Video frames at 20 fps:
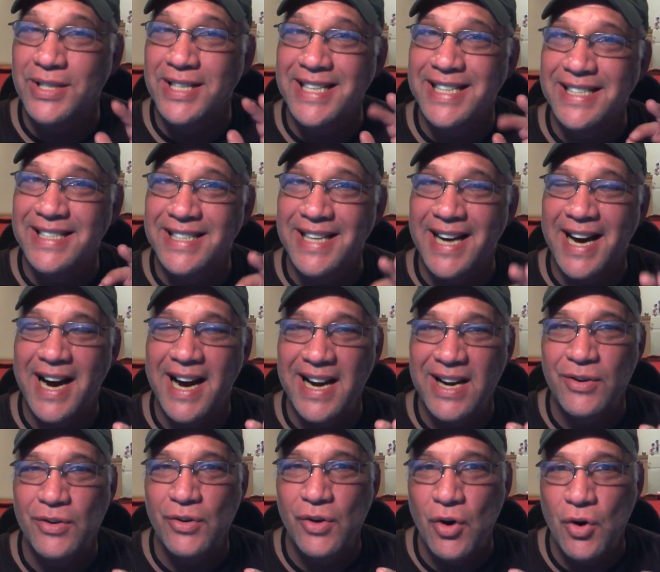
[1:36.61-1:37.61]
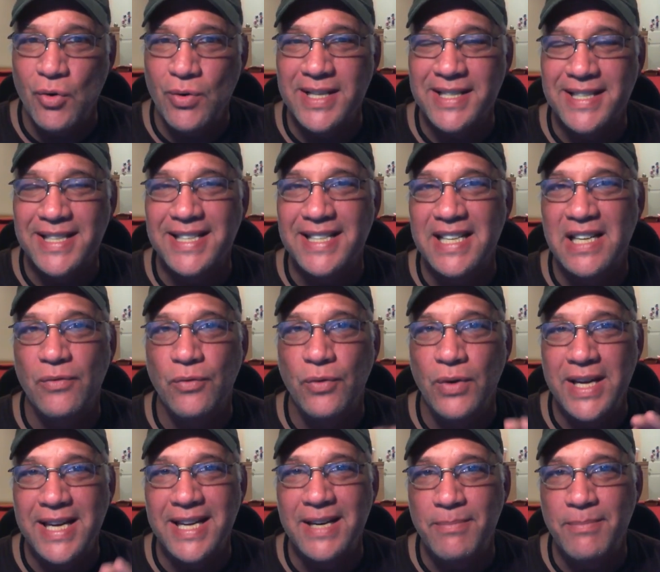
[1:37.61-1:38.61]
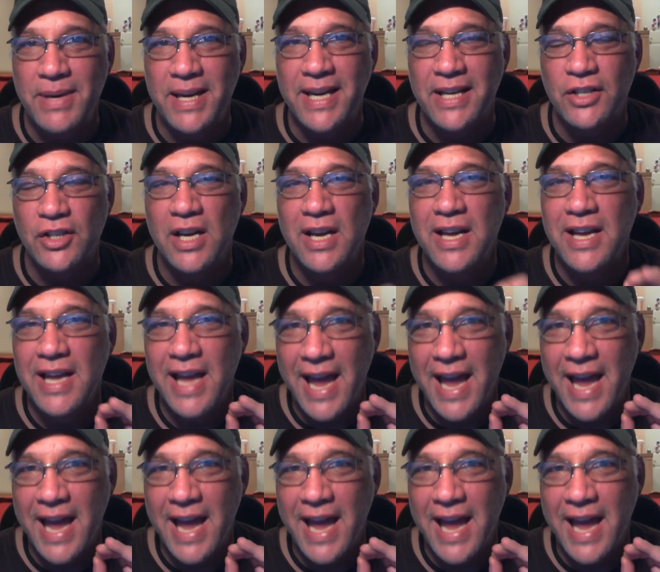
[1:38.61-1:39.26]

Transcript: The entire goal is to see if we can pitch